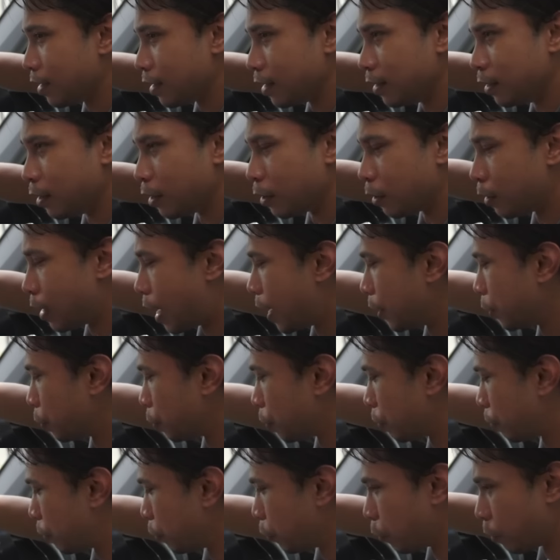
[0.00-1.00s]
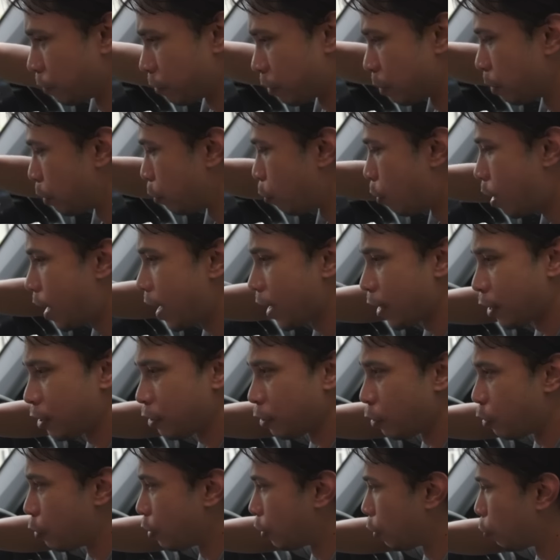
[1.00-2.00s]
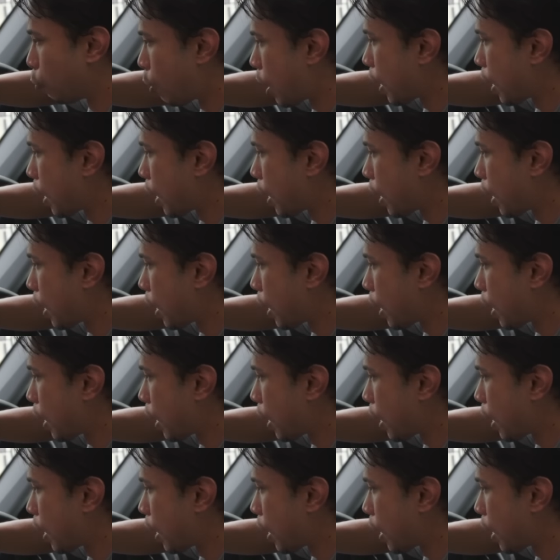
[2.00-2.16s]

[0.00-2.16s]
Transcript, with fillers: you know, either from a wire or